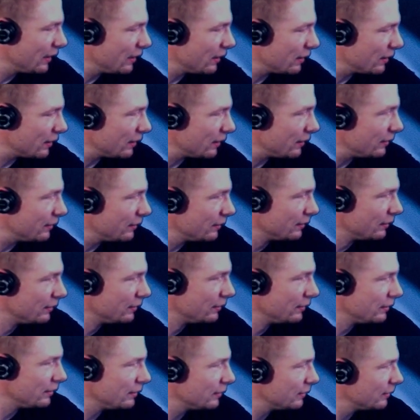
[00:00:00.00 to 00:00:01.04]
All right.
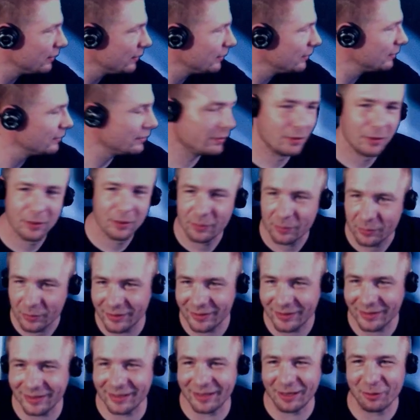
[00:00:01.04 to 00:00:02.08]

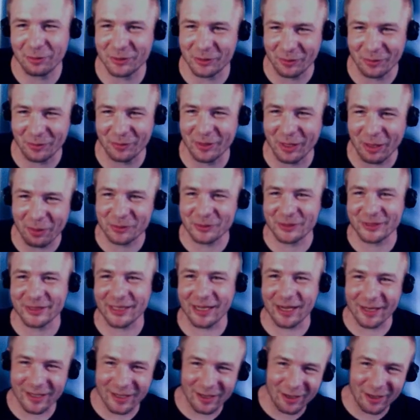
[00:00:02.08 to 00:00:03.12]
That was
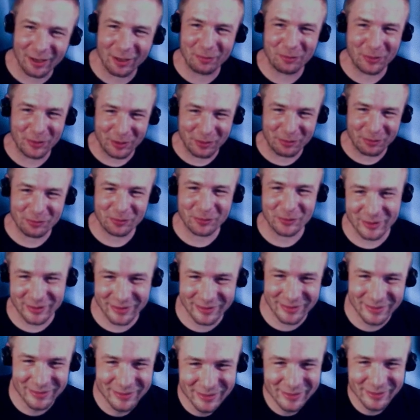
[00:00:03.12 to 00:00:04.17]
the icon I put up for
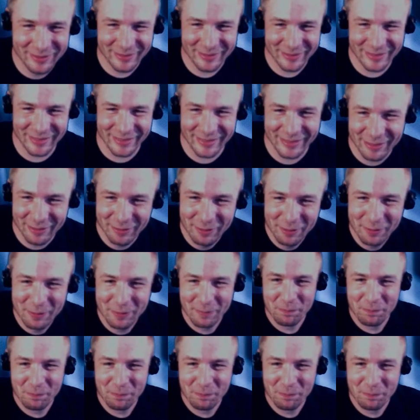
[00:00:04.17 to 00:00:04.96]
the thing.